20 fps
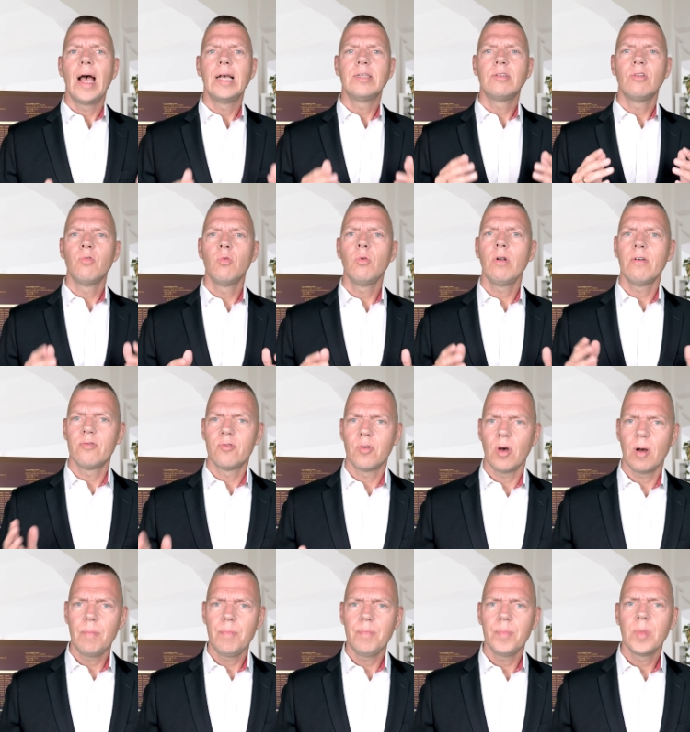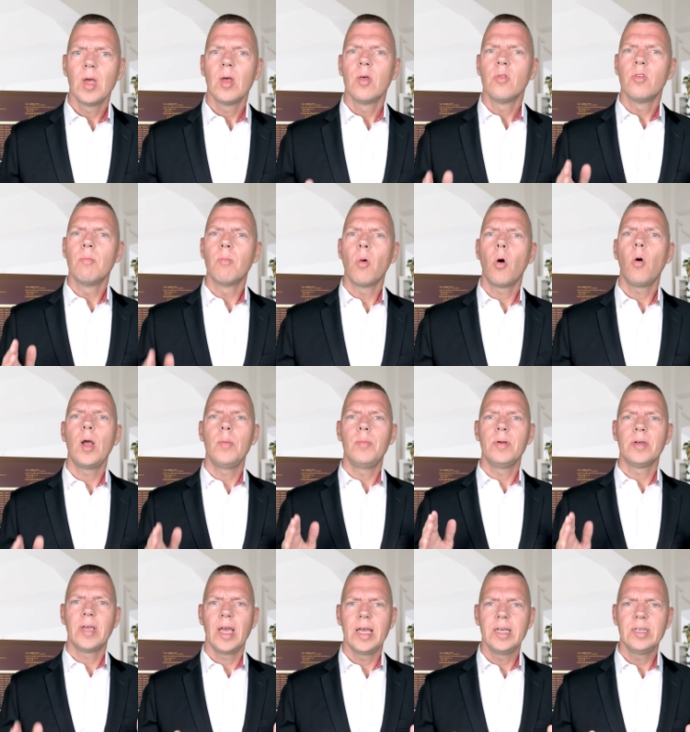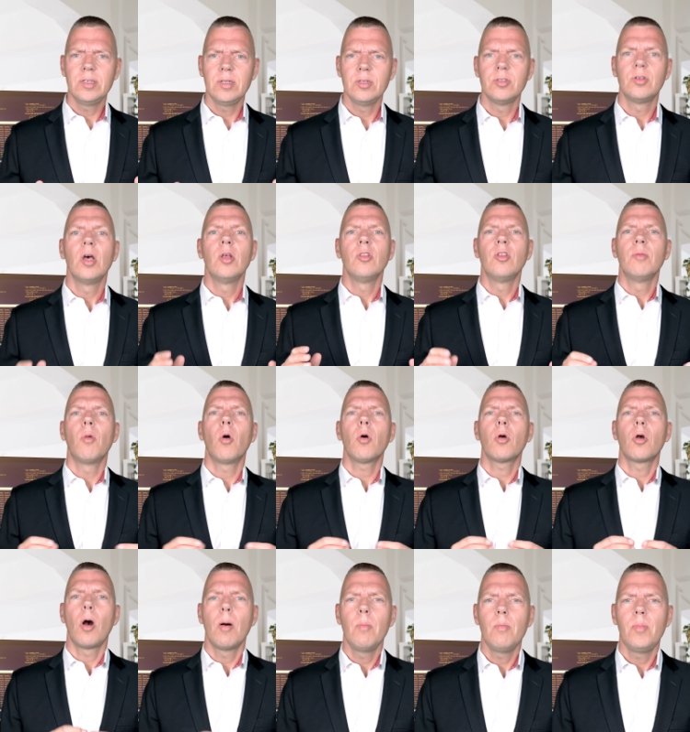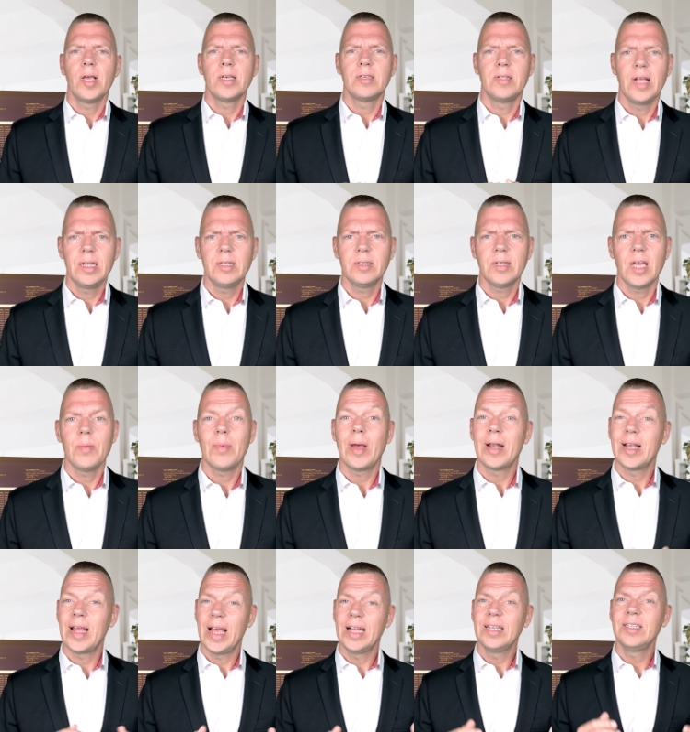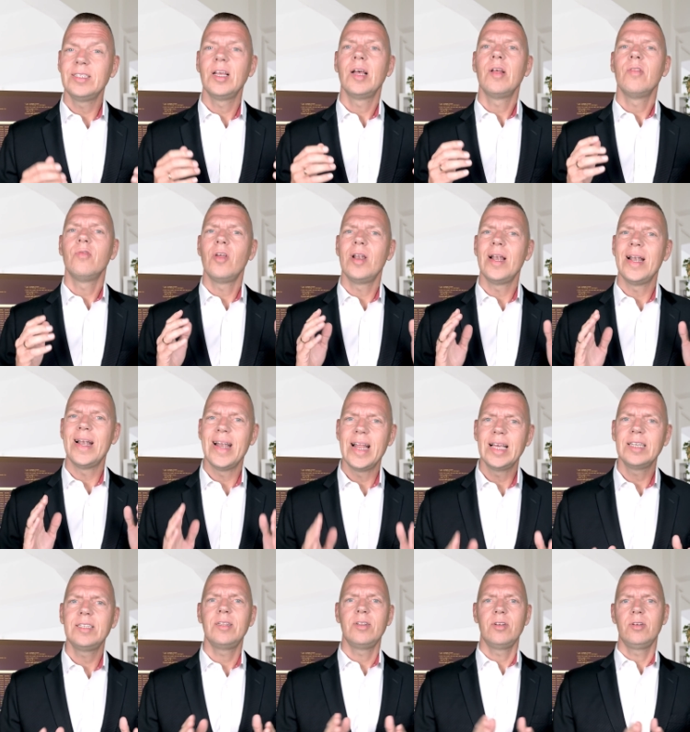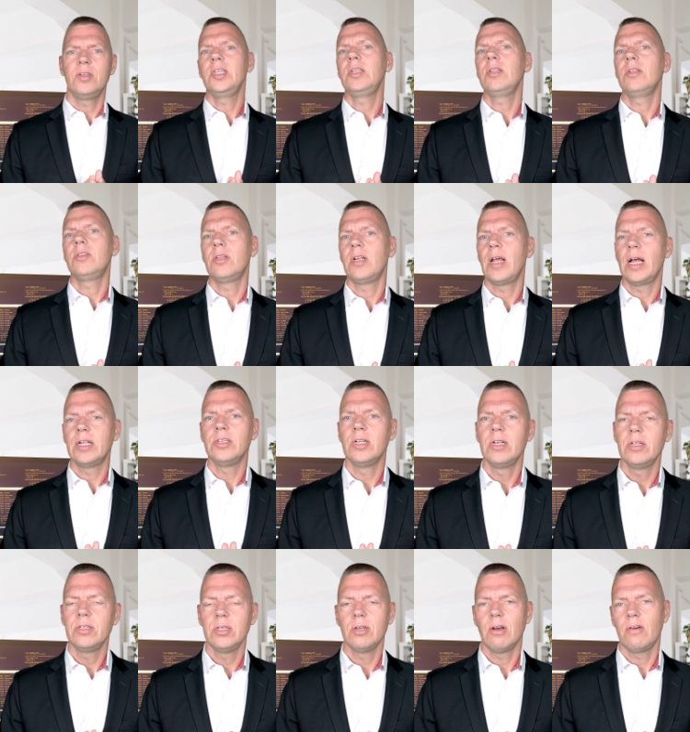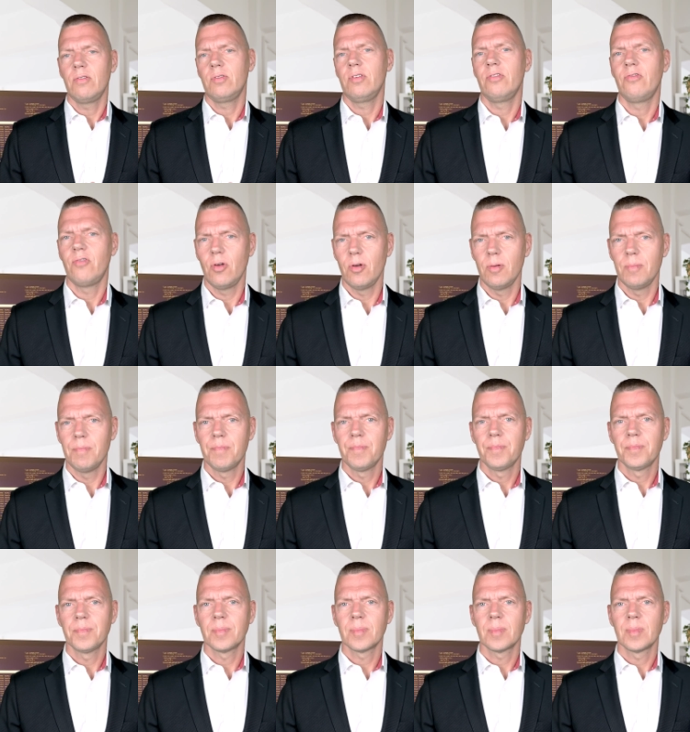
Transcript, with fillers: As a rule of thumb, the more applications, the more complex landscape and hence the less digital agility of the firm.